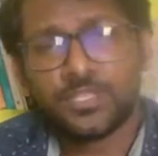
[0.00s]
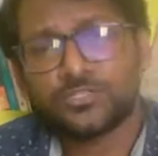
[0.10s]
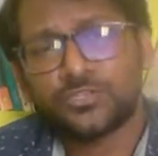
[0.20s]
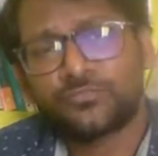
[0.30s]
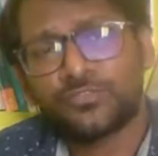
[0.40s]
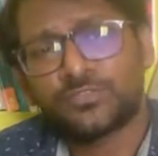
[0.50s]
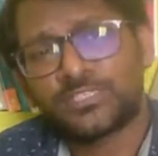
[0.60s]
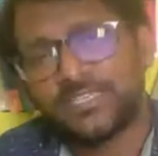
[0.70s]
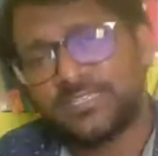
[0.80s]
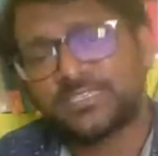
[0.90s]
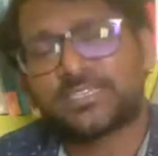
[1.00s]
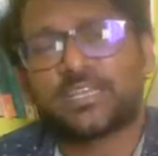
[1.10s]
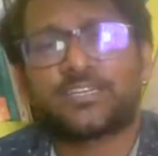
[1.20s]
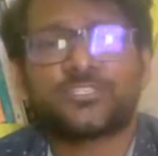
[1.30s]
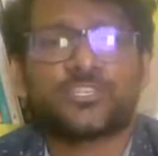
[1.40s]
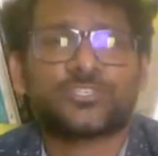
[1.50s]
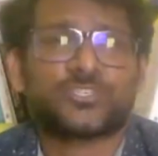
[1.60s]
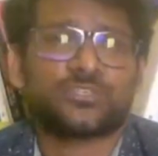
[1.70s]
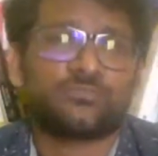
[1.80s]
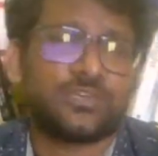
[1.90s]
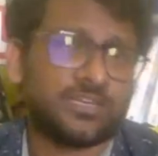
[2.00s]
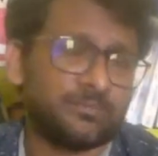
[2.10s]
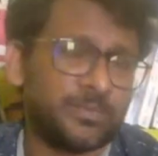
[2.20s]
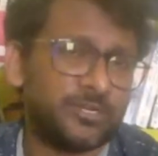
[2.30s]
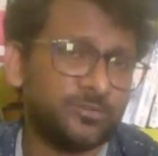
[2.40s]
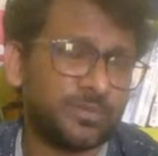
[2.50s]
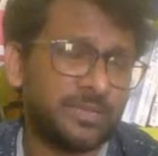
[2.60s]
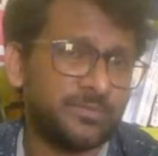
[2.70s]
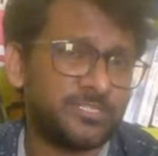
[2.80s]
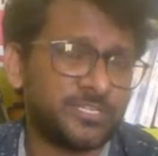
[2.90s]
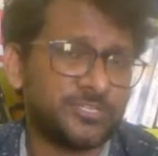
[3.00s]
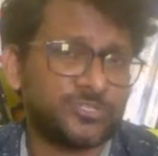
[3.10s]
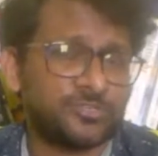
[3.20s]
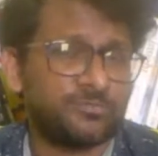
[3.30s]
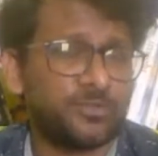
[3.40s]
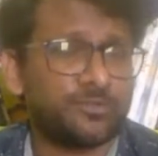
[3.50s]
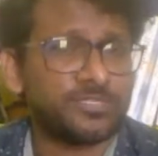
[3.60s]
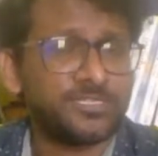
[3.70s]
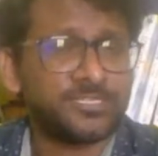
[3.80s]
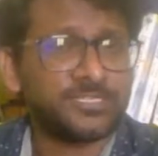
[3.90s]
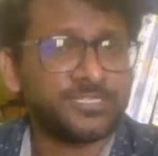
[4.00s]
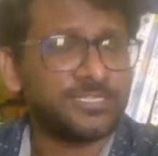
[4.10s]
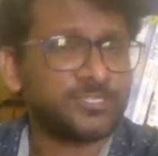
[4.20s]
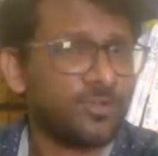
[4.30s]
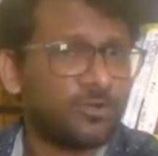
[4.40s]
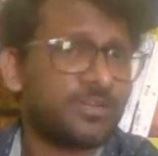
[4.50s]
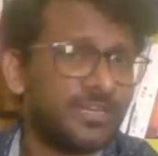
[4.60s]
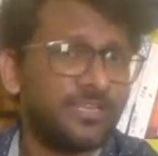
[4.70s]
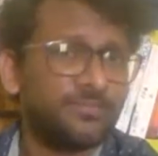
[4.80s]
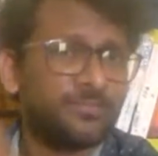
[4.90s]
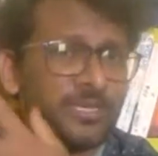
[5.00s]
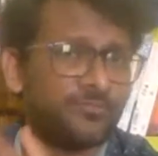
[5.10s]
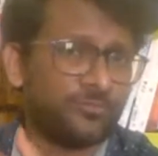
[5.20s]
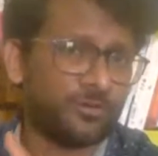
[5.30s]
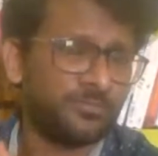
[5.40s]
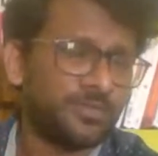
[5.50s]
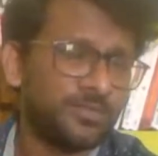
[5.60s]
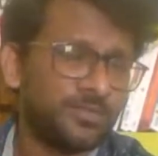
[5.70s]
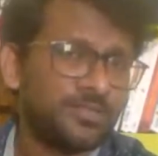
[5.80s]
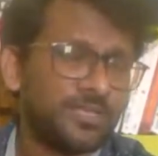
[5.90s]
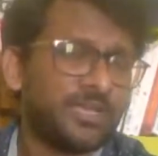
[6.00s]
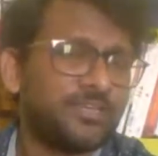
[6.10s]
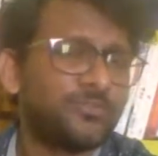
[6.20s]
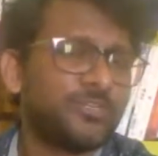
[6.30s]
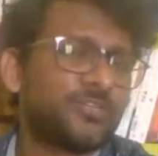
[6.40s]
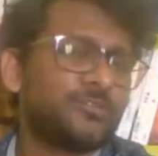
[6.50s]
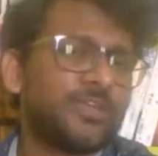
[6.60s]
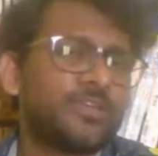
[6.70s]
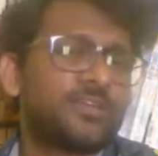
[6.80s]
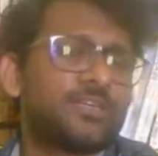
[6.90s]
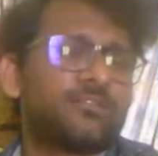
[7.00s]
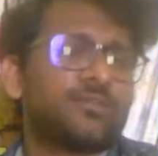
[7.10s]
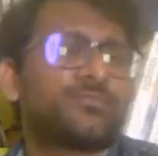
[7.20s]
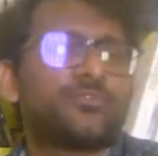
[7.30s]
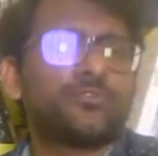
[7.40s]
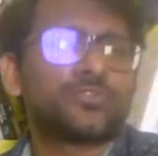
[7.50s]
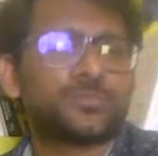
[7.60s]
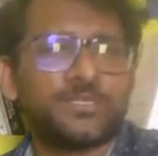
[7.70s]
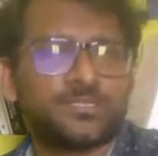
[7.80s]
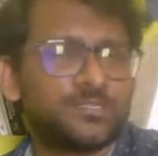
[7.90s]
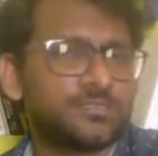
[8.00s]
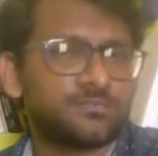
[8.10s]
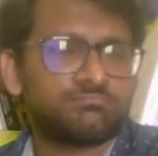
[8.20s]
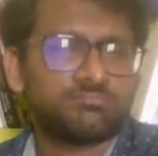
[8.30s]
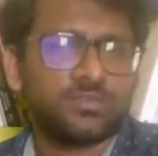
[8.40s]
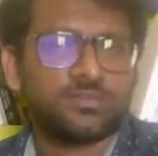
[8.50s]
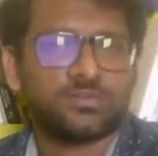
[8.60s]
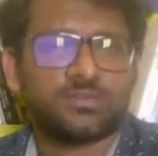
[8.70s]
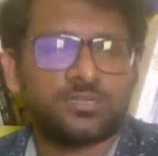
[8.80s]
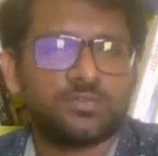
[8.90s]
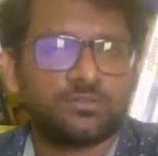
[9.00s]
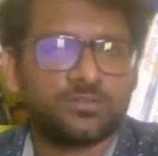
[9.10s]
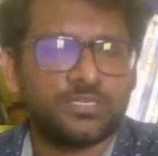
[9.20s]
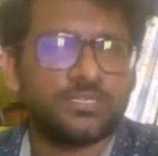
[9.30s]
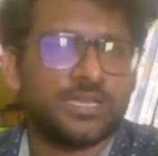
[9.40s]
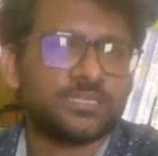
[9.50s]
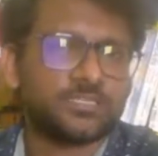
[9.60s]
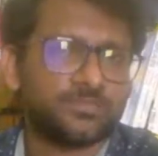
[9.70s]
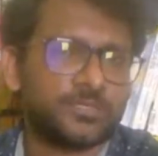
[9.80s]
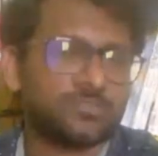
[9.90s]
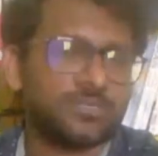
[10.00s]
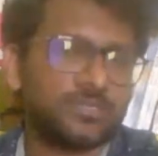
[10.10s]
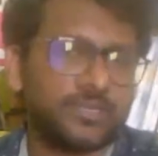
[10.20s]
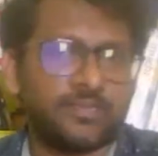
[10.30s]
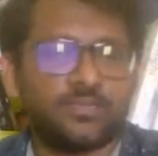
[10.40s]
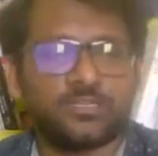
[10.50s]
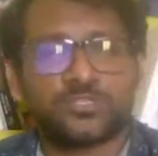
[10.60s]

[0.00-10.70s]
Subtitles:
So if you see the secondary succession when compared to primary succession, because it's already preformed, and you need to again develop few species, in that particular area.